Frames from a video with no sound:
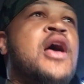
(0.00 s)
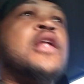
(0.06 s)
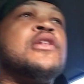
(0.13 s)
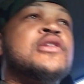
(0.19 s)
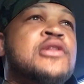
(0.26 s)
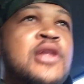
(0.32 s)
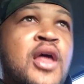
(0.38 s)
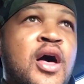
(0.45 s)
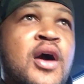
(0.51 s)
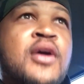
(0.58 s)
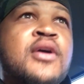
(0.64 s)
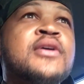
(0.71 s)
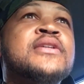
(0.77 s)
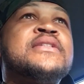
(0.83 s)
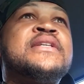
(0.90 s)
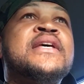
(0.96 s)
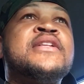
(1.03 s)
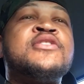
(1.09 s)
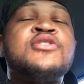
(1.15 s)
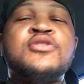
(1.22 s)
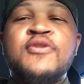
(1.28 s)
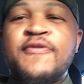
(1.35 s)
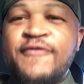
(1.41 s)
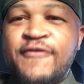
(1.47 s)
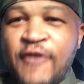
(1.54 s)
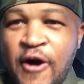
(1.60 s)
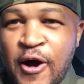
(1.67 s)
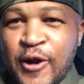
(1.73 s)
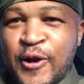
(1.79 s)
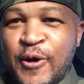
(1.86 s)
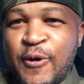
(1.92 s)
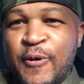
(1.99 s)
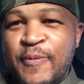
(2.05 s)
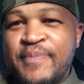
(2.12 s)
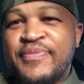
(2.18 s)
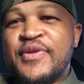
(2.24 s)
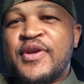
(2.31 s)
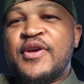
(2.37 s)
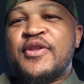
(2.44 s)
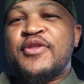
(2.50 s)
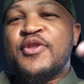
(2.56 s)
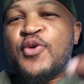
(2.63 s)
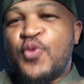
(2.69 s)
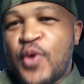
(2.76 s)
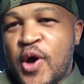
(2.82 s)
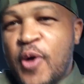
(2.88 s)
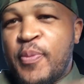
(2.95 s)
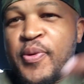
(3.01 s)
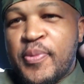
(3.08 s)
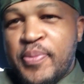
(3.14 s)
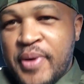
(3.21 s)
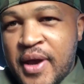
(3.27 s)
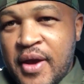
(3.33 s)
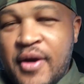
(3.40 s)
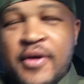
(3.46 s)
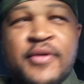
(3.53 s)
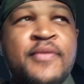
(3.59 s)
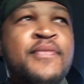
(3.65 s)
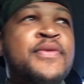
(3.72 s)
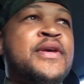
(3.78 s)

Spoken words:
Luck tends to follow the well prepared.